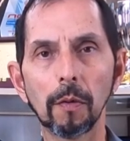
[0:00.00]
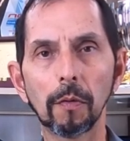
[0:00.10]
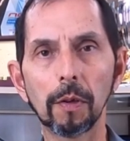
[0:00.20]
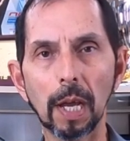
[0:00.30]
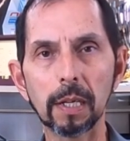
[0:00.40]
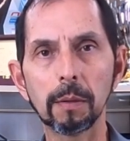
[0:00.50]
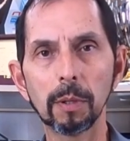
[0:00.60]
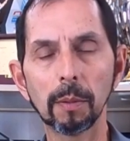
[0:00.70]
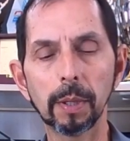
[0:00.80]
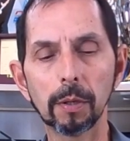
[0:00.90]
is 90
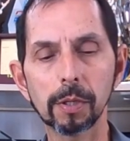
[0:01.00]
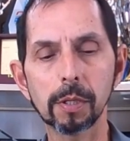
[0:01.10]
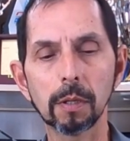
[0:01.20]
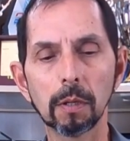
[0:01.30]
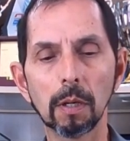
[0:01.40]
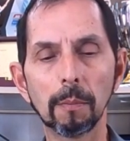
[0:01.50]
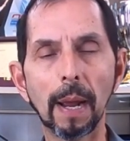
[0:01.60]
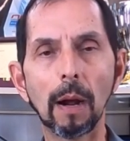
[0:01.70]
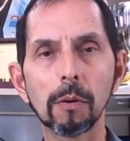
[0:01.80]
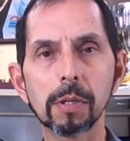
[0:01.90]
millimeters.
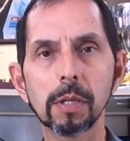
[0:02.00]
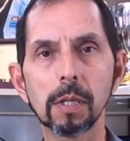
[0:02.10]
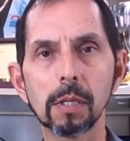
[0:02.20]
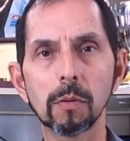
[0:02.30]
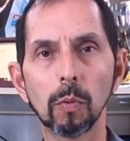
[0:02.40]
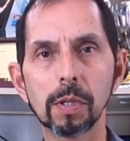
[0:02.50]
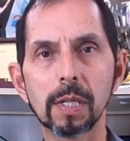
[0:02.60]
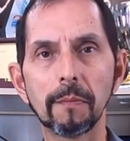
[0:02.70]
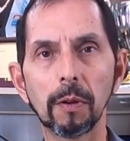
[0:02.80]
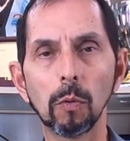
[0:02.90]
Ours is
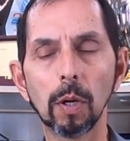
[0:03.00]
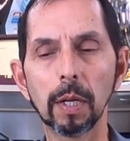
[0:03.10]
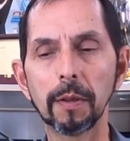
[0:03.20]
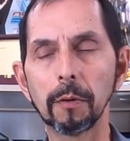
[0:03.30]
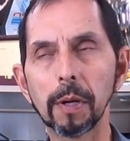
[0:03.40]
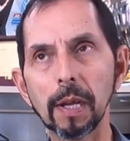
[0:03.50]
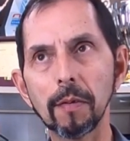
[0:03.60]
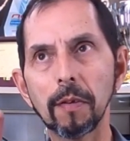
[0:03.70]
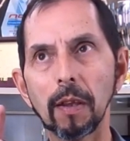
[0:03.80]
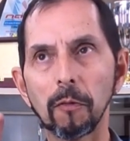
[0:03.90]
171. And there
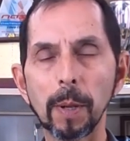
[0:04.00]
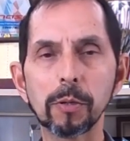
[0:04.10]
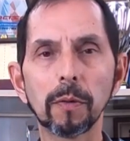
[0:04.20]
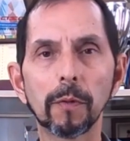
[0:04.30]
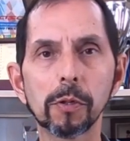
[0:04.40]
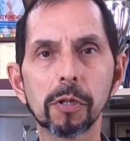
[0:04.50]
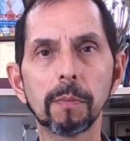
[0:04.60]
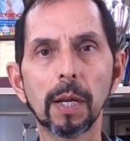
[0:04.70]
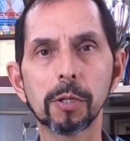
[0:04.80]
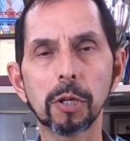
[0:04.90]
is a special version
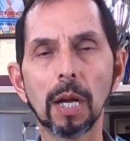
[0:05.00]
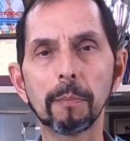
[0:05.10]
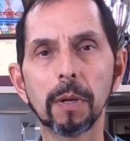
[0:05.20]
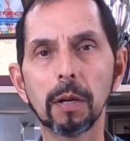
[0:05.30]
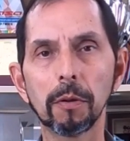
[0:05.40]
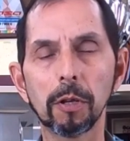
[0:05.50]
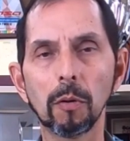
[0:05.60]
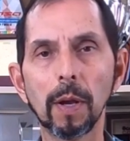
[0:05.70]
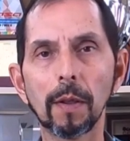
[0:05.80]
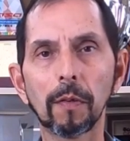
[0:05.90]
by a shop here in the
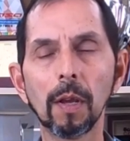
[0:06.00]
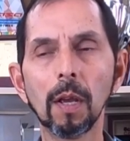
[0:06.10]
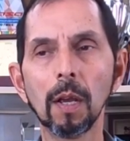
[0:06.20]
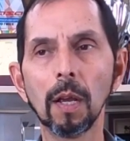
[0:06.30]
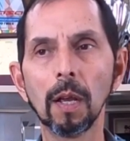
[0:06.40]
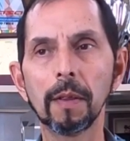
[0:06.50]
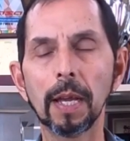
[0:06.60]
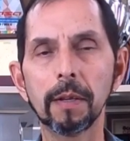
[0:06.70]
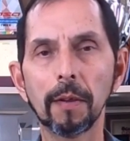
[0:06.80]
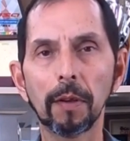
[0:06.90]
US
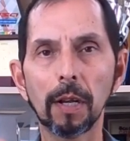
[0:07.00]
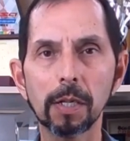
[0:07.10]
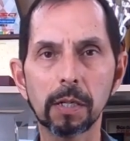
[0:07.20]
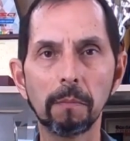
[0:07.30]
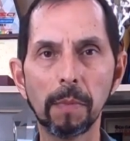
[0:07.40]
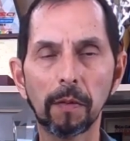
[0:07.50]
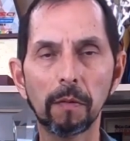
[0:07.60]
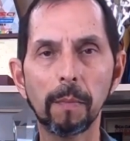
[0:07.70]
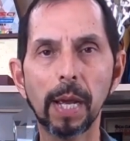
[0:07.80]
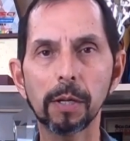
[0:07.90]
that does a custom mix
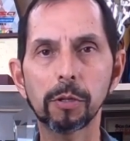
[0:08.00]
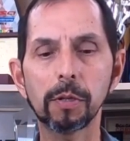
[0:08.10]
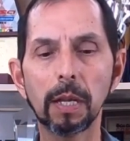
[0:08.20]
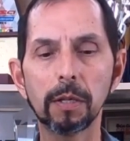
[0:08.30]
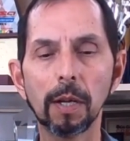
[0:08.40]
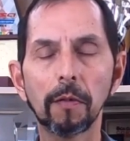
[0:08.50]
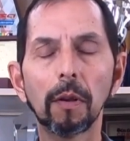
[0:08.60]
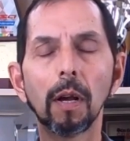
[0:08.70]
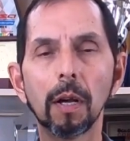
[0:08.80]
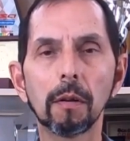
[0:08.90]
and match that does an
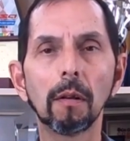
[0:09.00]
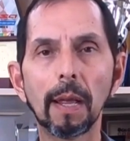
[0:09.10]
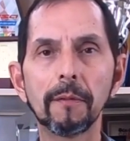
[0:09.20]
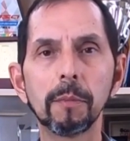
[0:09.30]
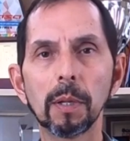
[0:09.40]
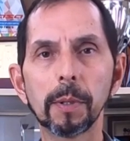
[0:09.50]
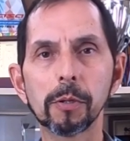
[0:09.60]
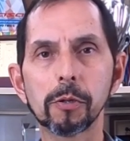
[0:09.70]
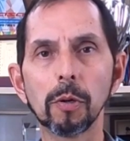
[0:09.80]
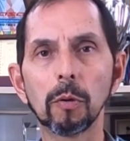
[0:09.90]
111 millimeter
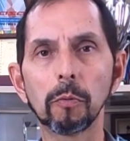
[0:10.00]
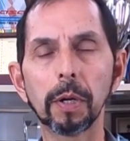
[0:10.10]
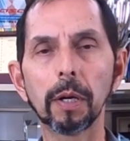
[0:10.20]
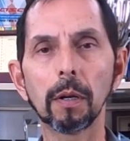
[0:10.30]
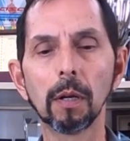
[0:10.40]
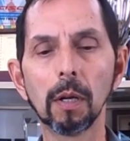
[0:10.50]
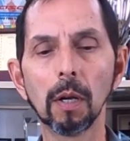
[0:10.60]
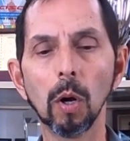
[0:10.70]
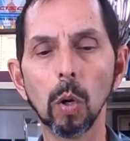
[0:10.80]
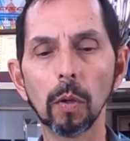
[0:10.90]
stroke rear
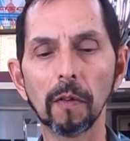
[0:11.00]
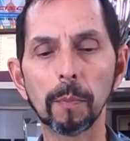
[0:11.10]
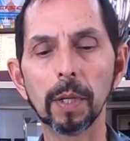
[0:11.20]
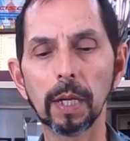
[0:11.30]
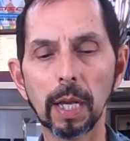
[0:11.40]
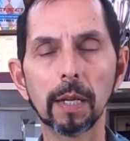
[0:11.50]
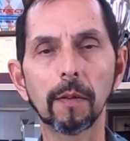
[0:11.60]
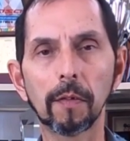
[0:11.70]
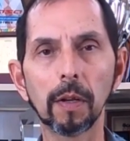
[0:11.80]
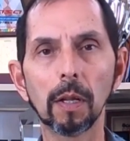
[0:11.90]
Ohlins. But again,
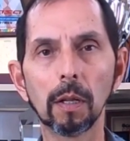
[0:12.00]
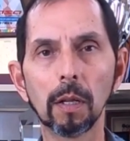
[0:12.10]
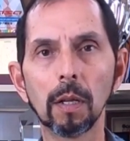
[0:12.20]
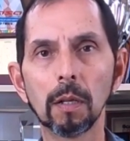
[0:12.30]
it's still